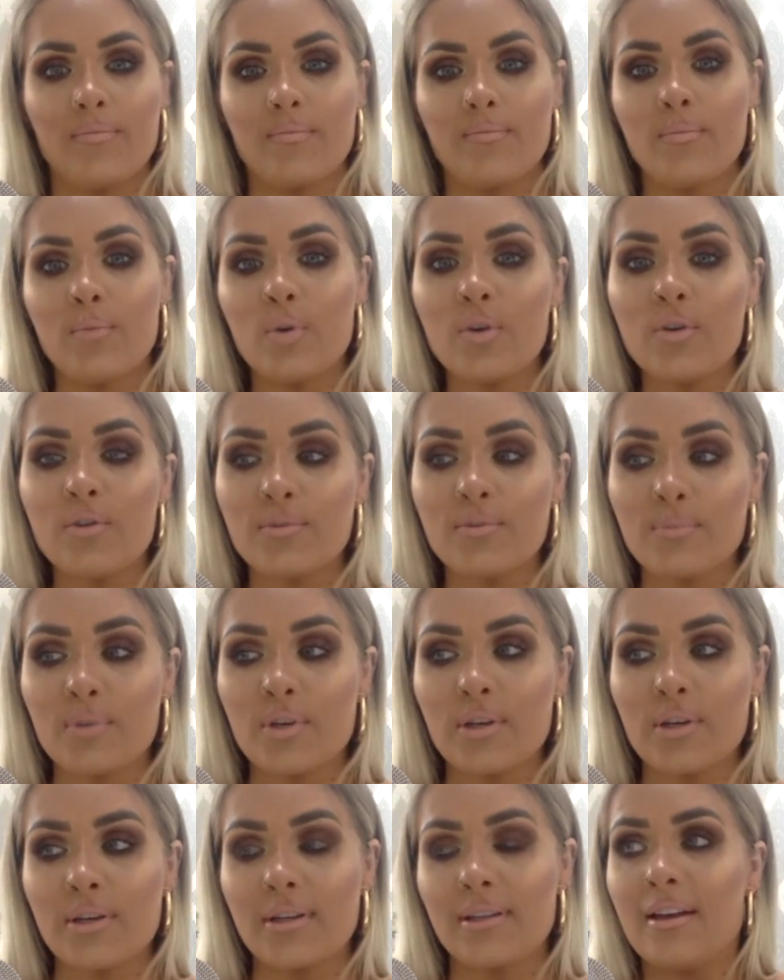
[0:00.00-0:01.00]

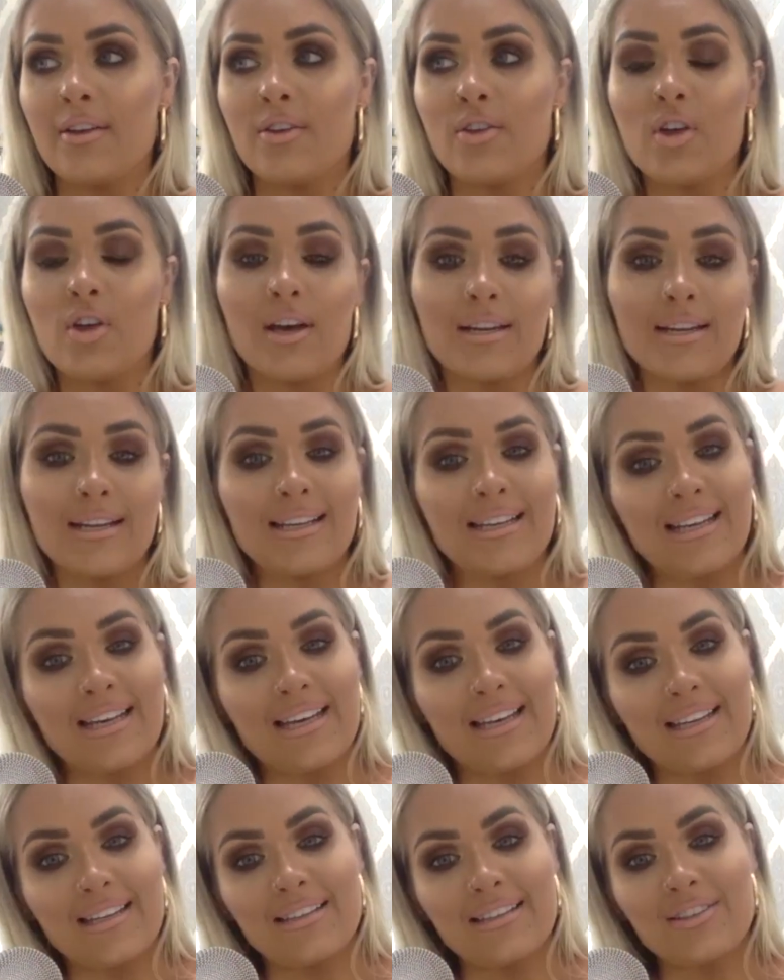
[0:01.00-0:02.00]
movement,
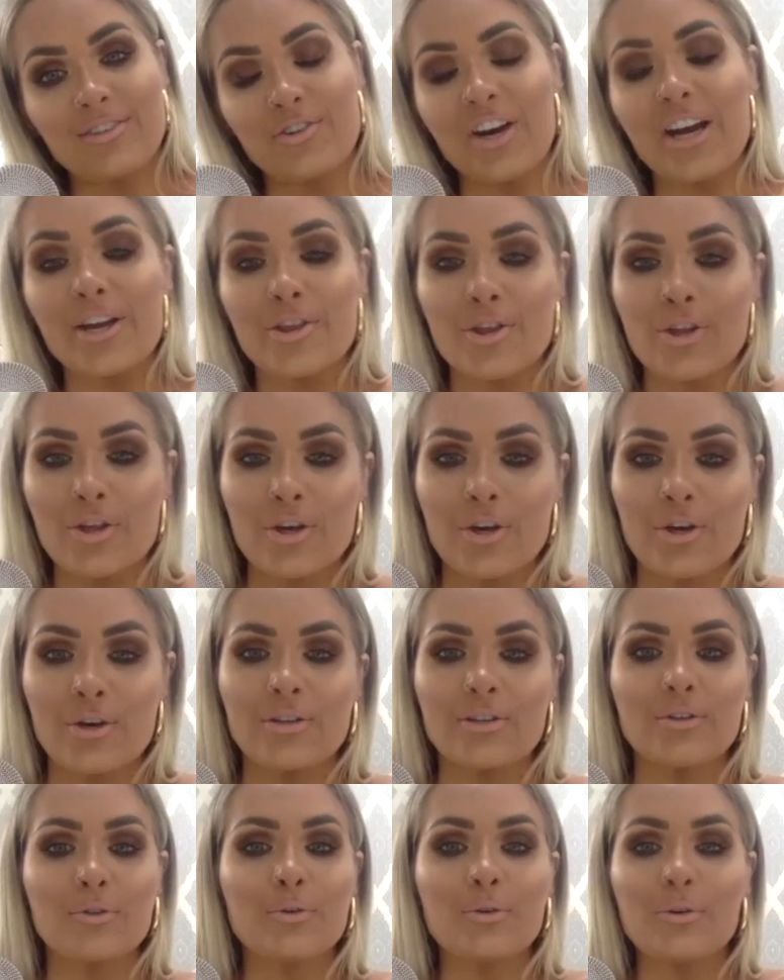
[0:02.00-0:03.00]
journaling, gratitude,
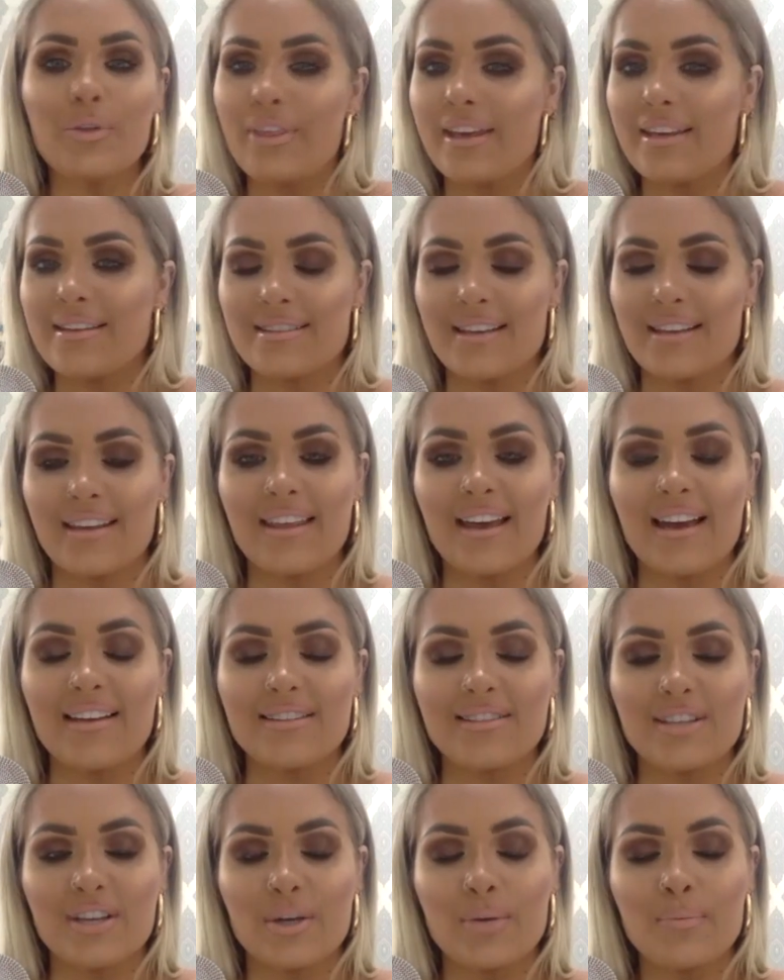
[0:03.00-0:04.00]
all things like that. So